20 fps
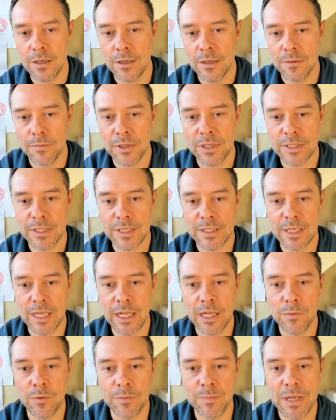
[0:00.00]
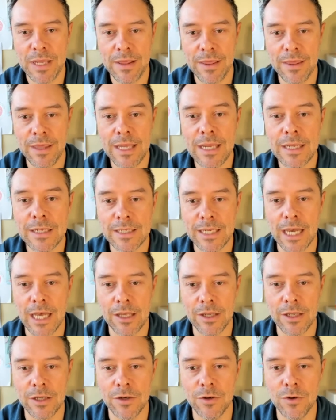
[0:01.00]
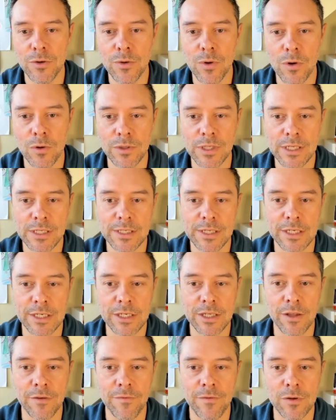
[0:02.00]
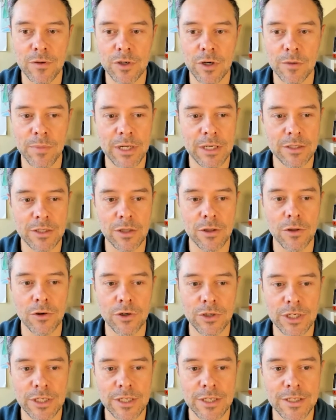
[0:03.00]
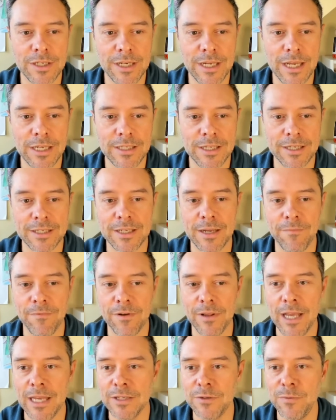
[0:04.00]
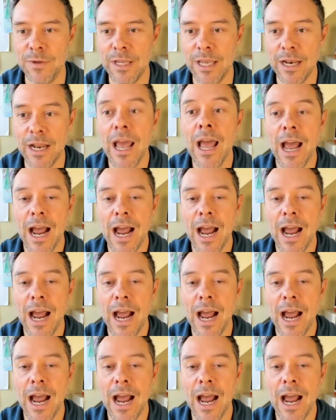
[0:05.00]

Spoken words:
because they said he would be the Italian new holding six of the future, but he is allergic to DAs except for last weekend.